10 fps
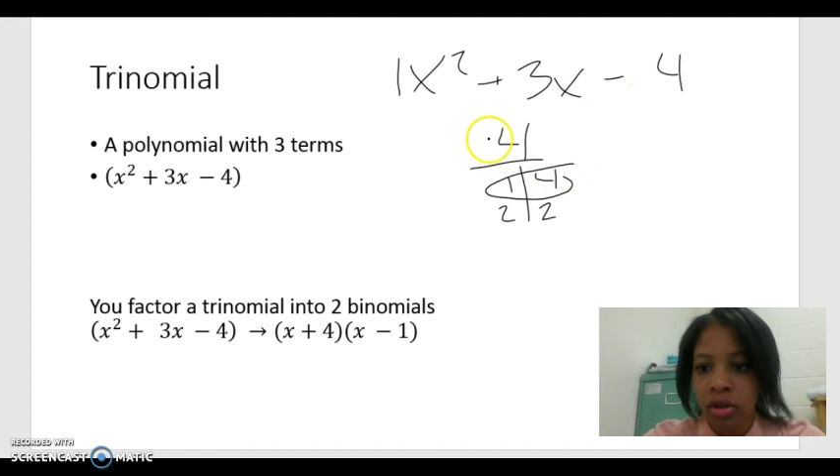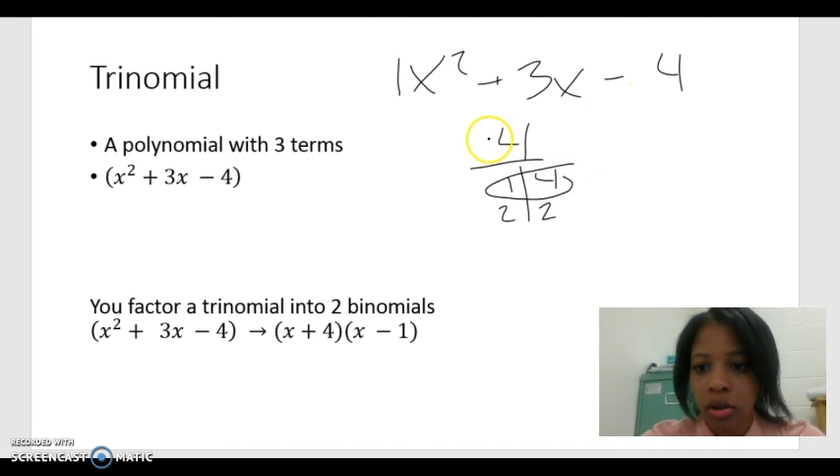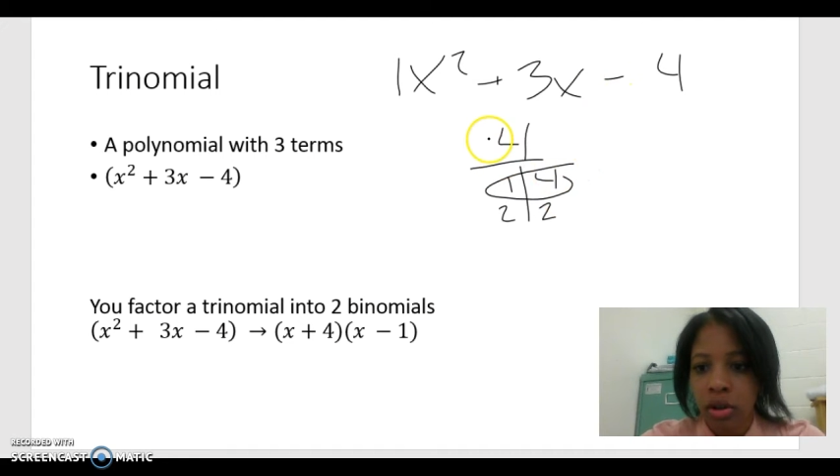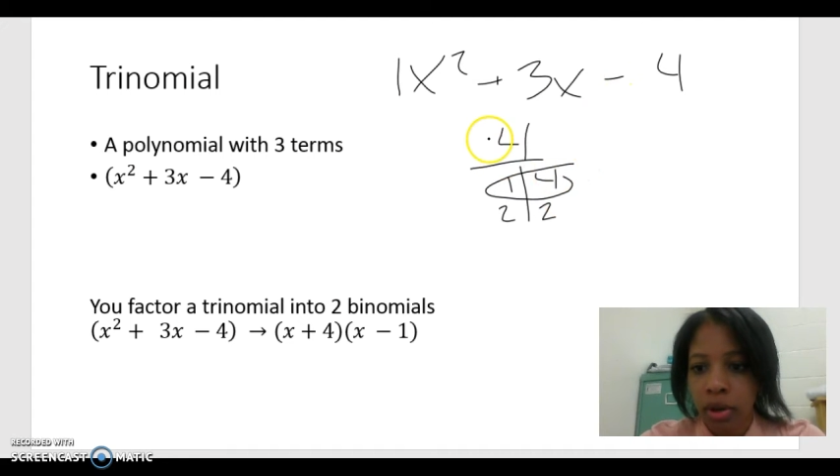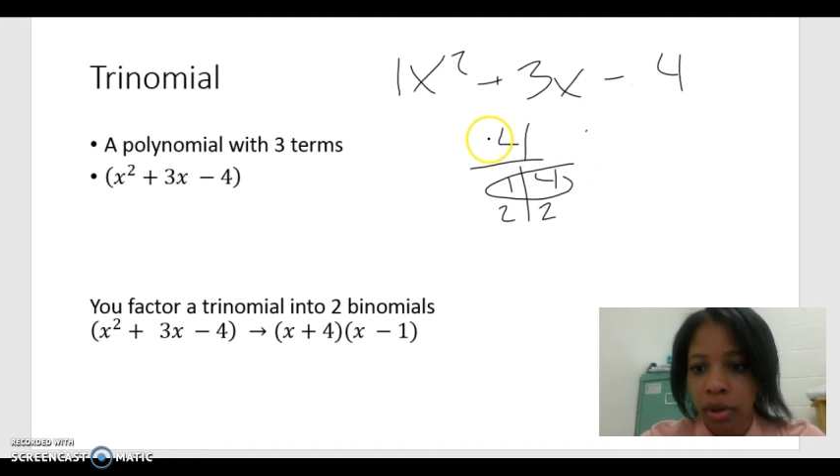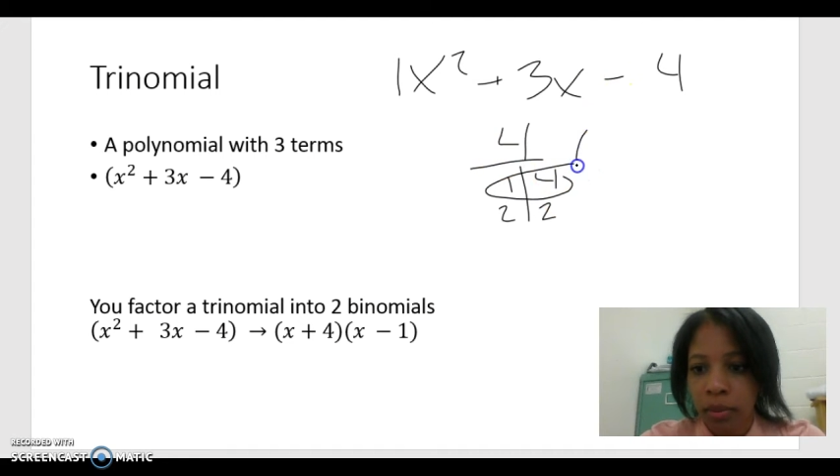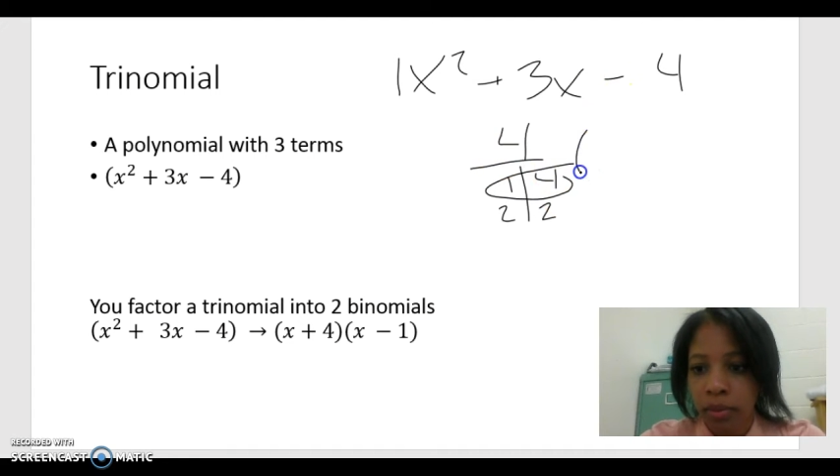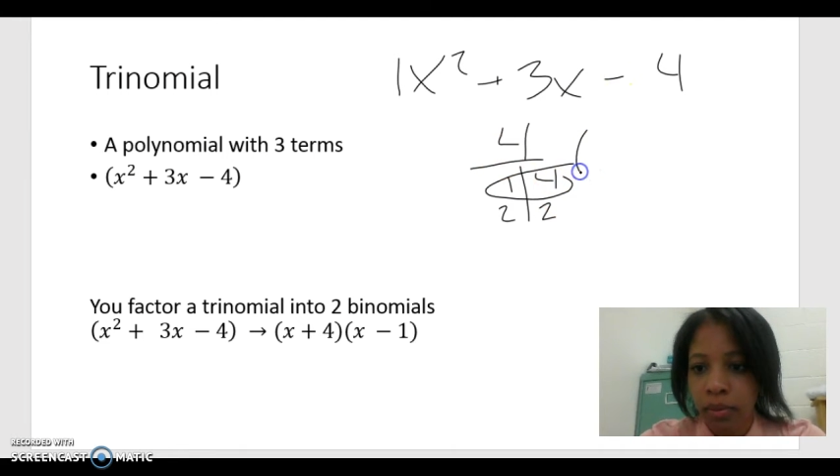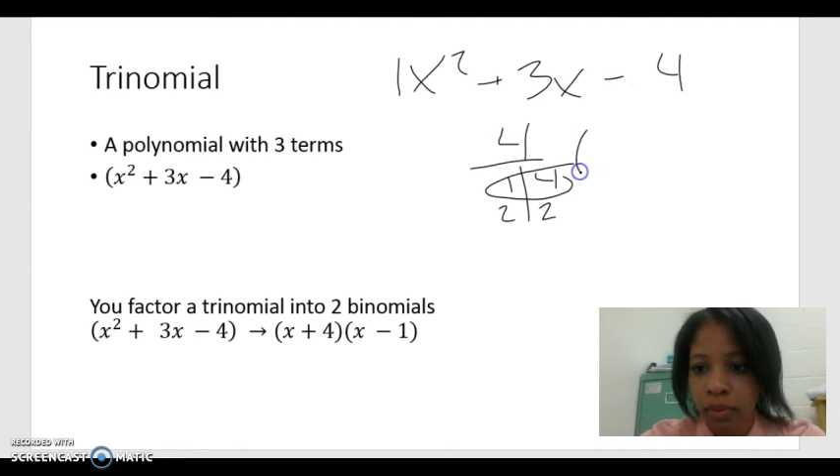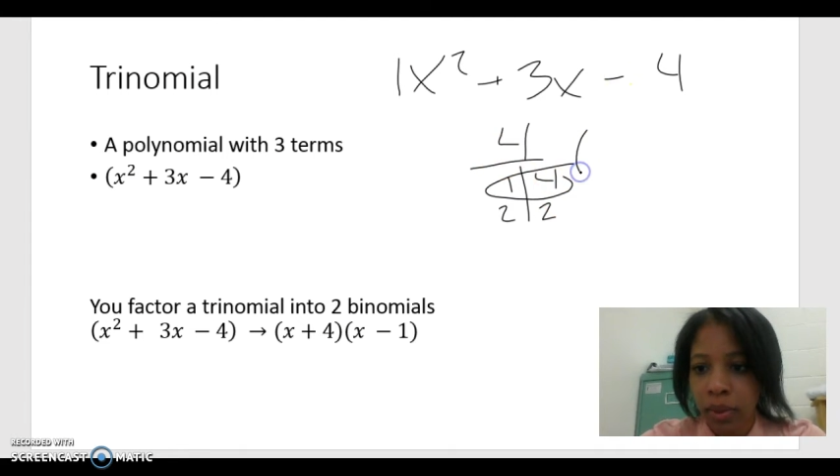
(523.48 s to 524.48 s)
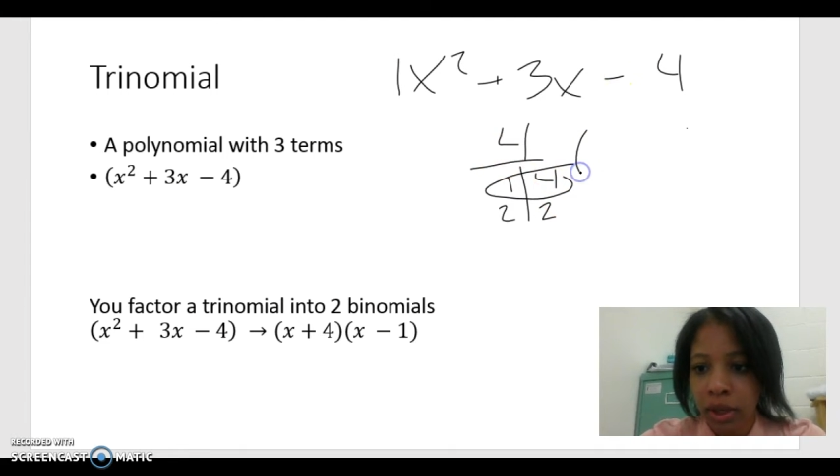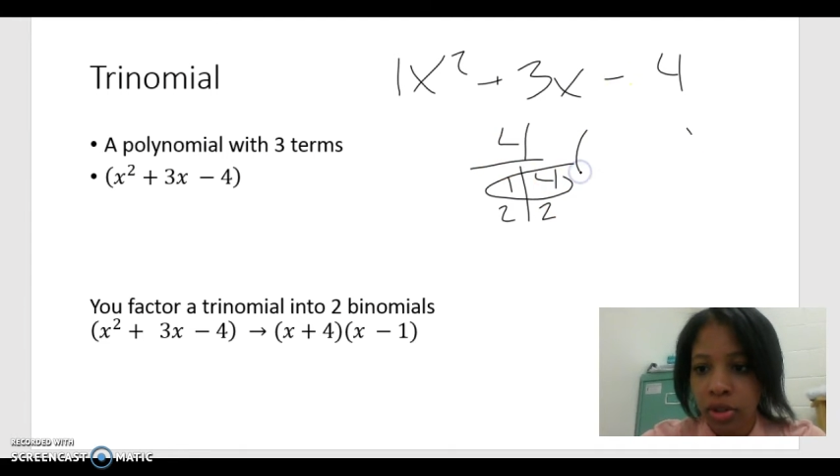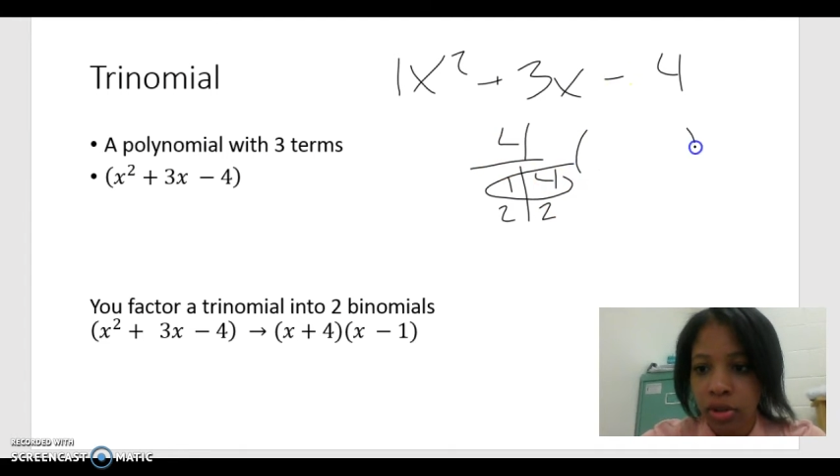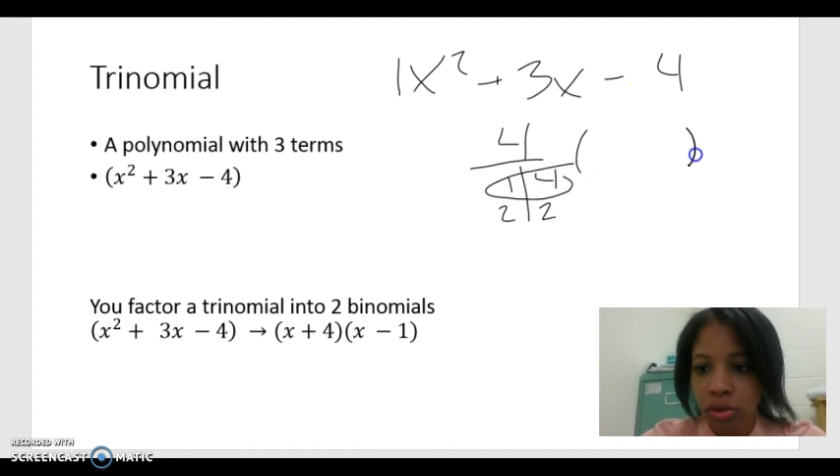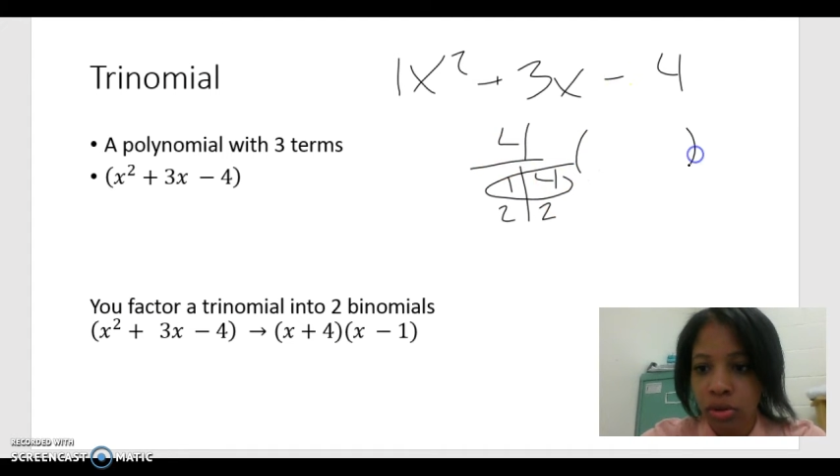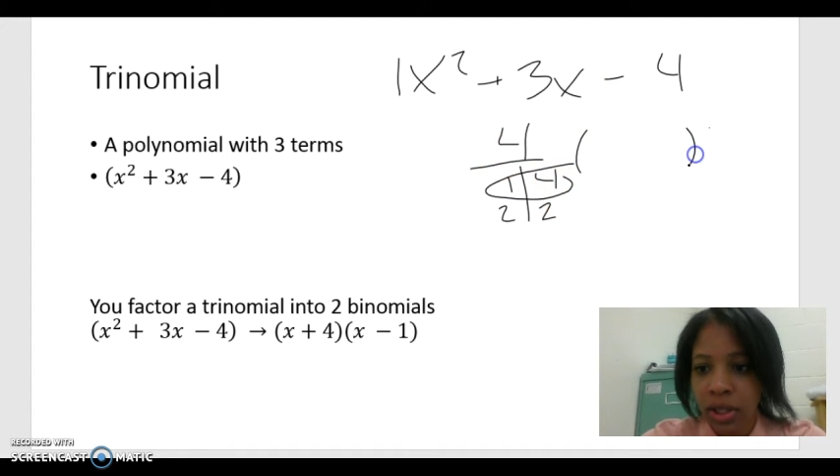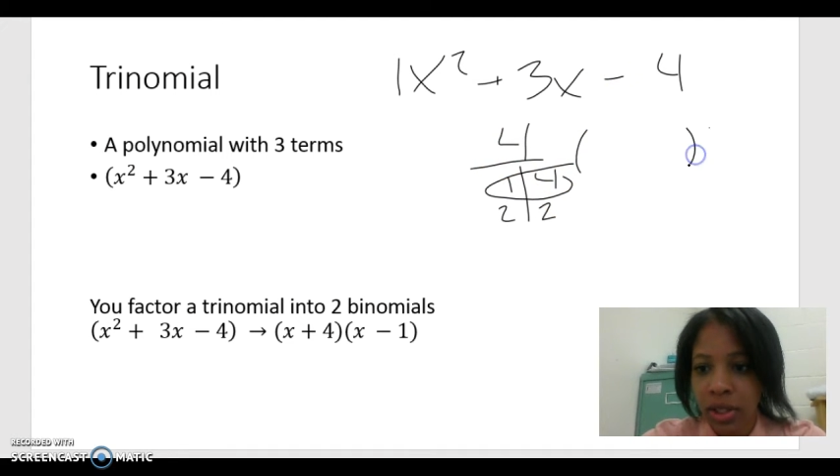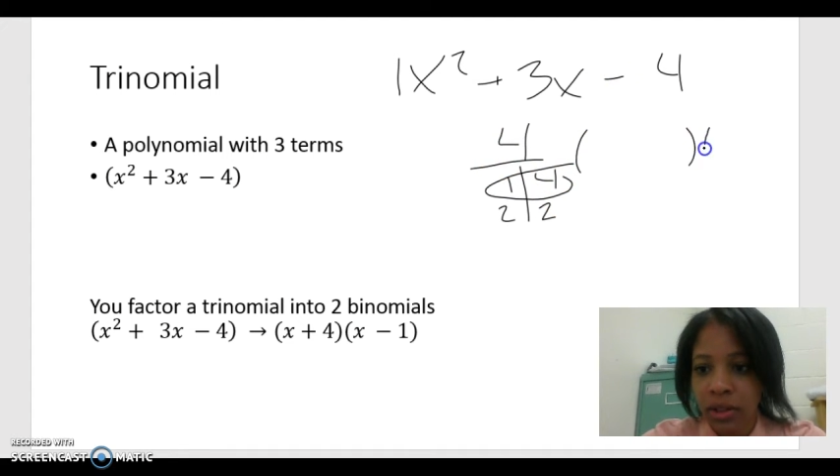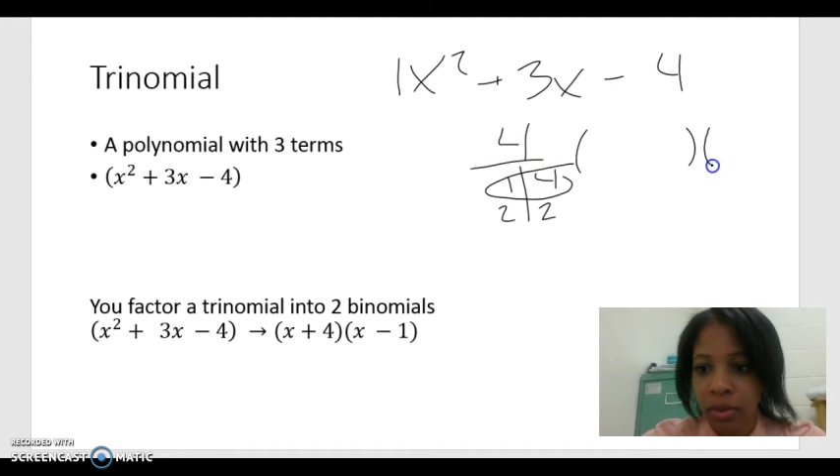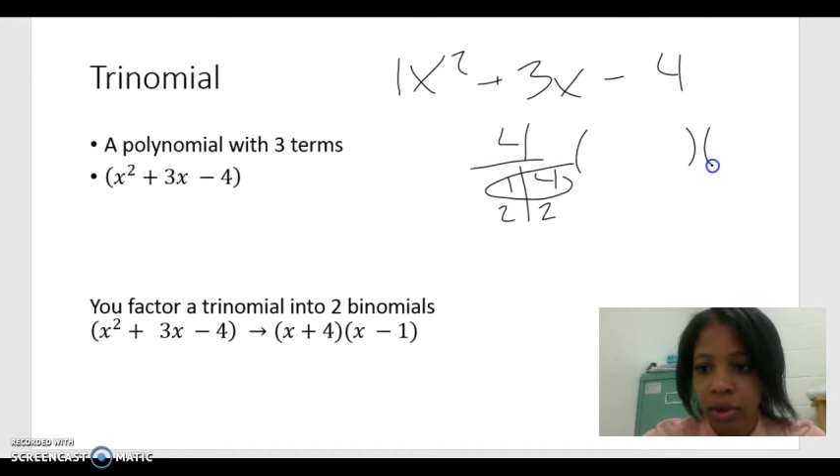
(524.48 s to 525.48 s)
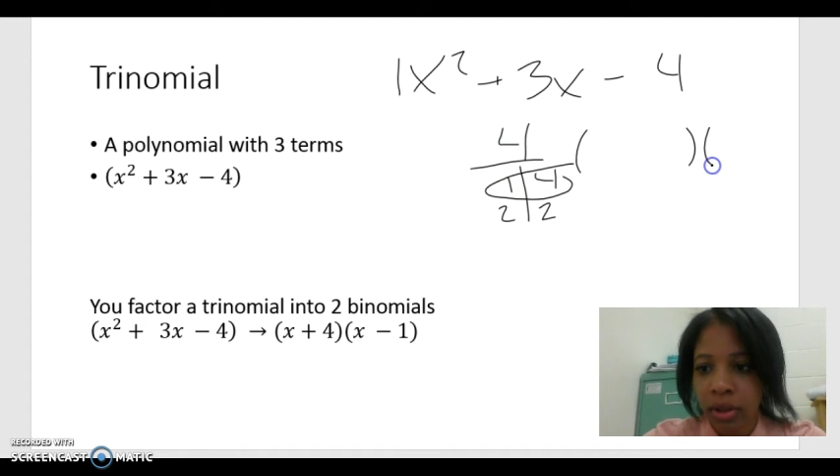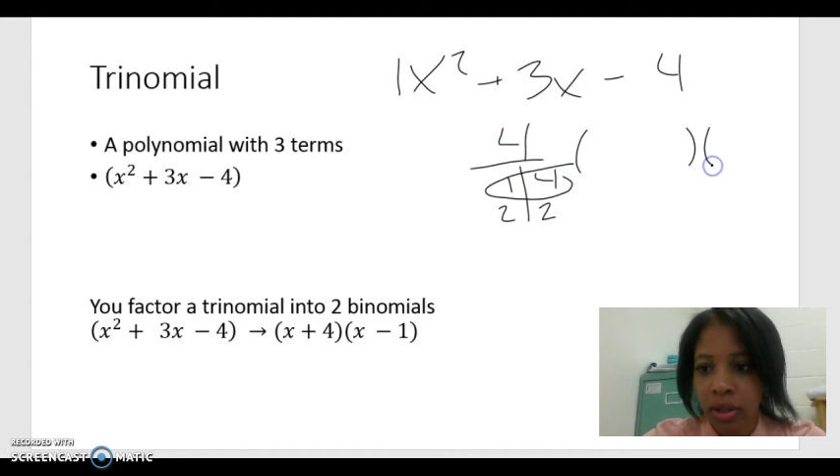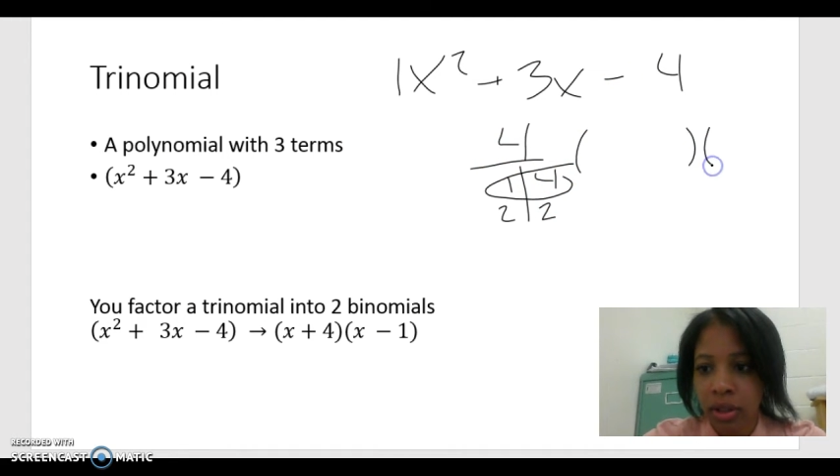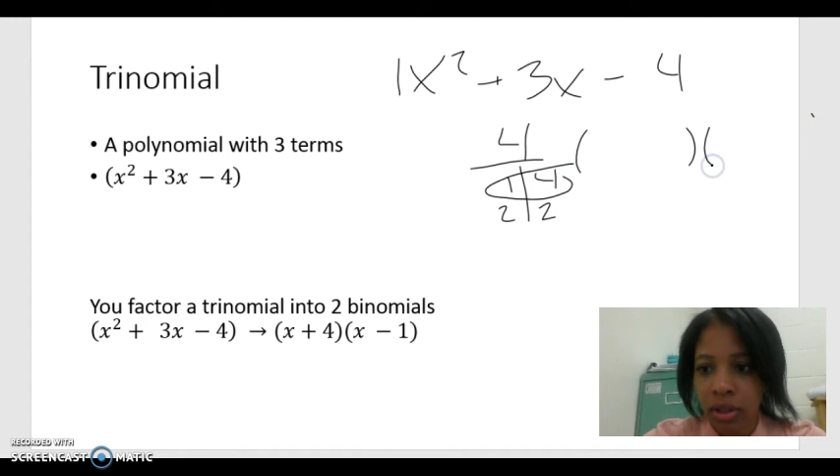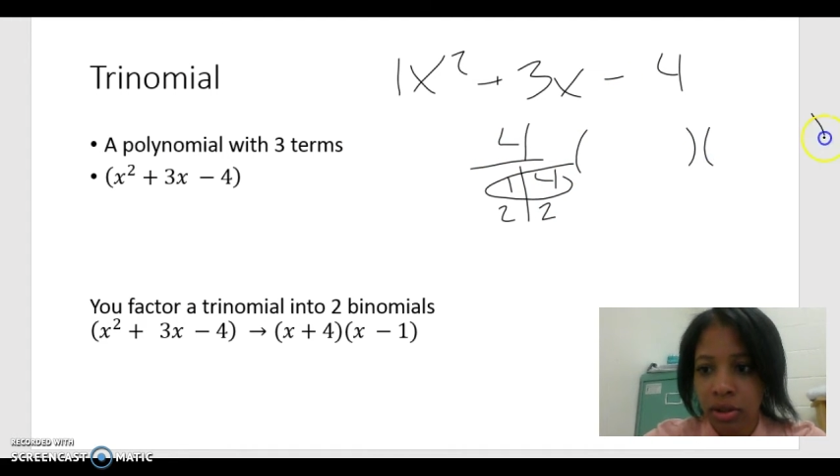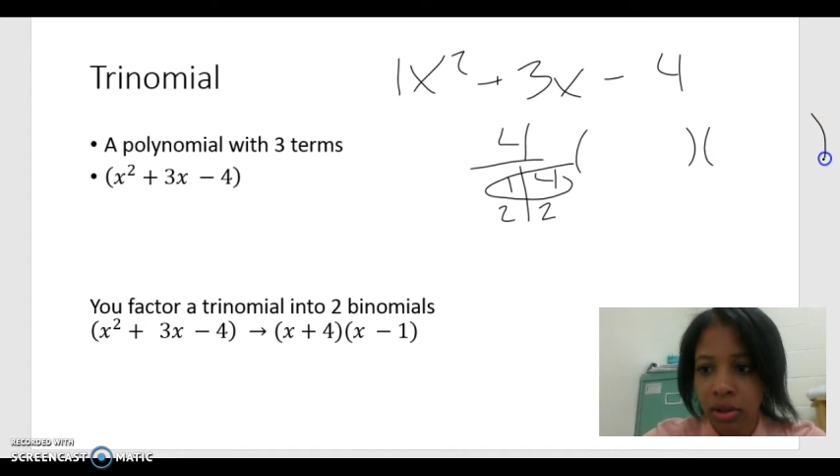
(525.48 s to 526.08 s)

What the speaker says: So I'm going to make two sets of parentheses.